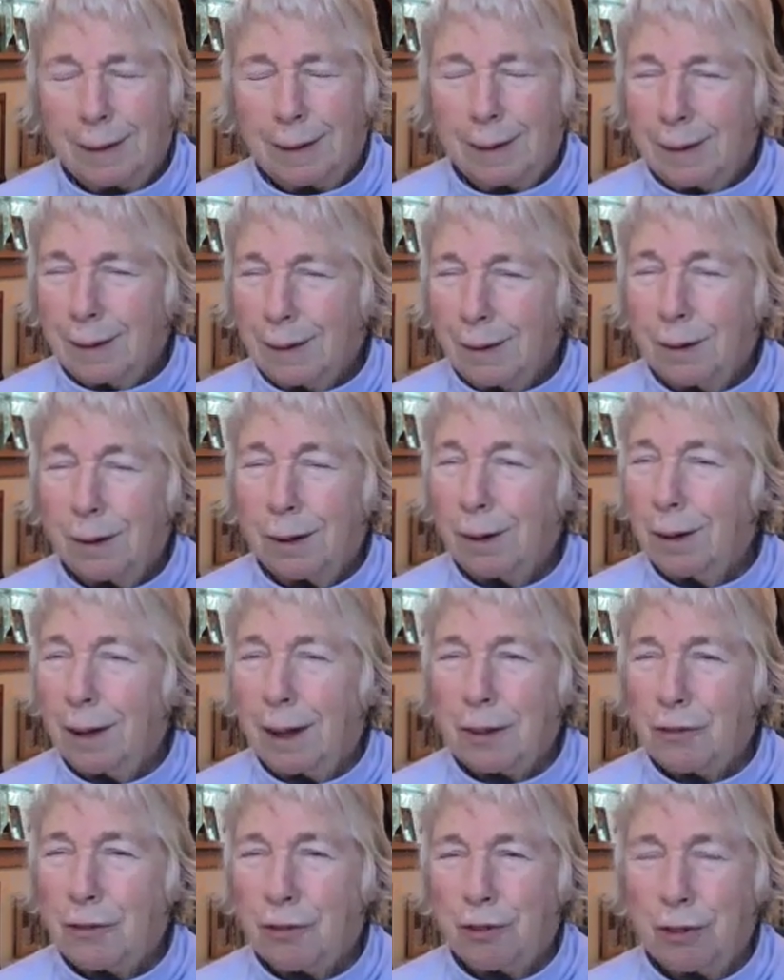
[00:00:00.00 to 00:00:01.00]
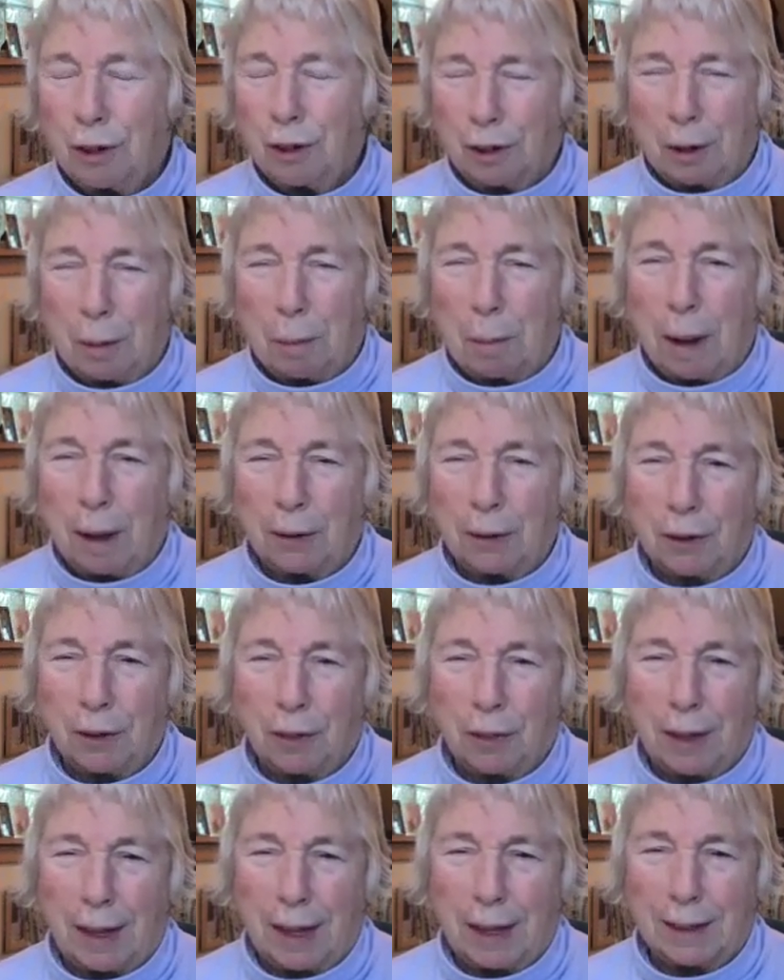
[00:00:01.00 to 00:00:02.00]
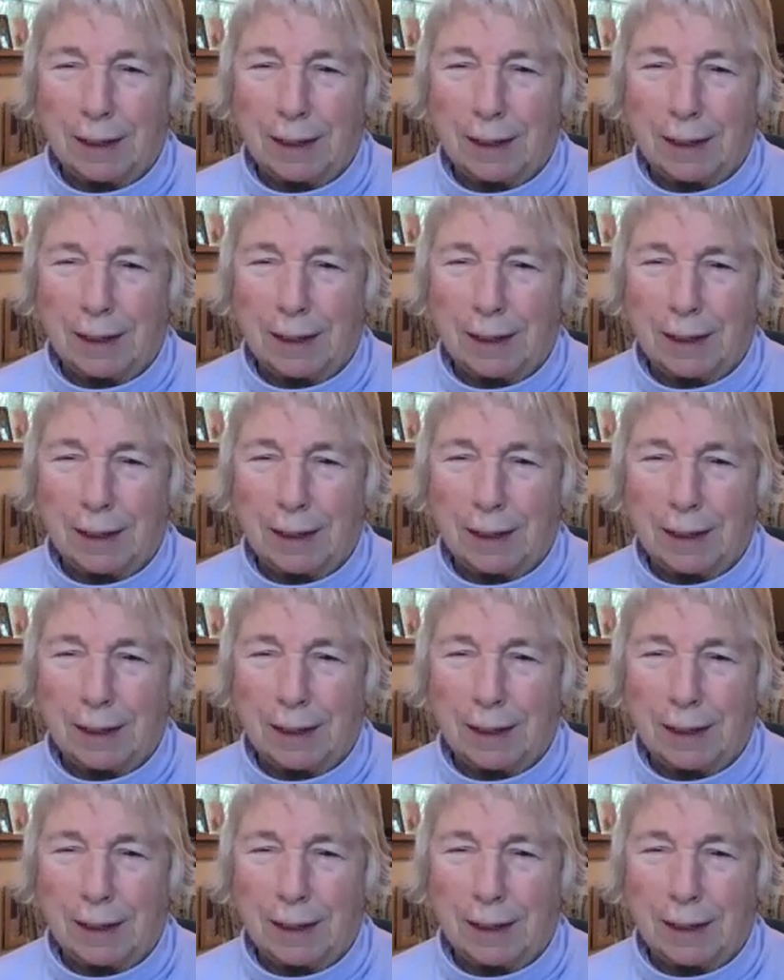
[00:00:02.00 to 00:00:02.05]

You're not sure about that.